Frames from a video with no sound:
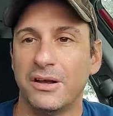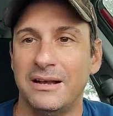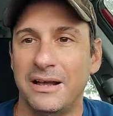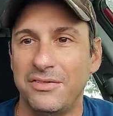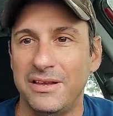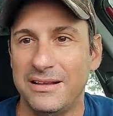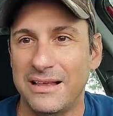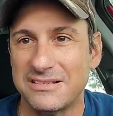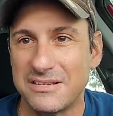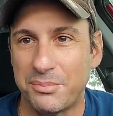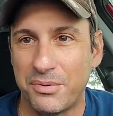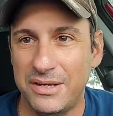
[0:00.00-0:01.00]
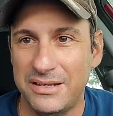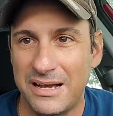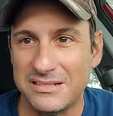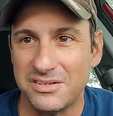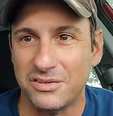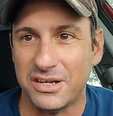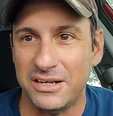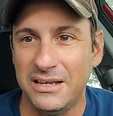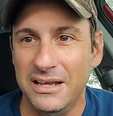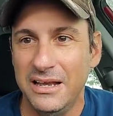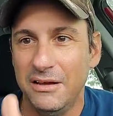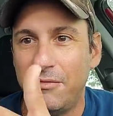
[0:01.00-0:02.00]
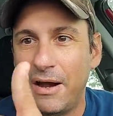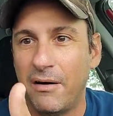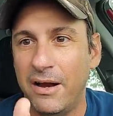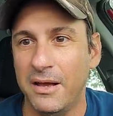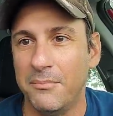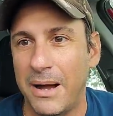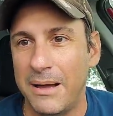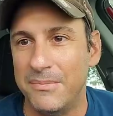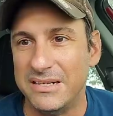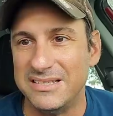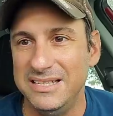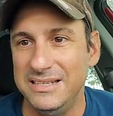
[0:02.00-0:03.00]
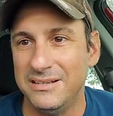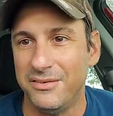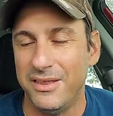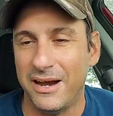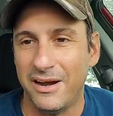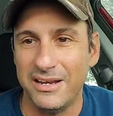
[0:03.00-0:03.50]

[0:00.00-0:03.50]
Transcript: And I think that's a pretty nice looking variant by Mateena there.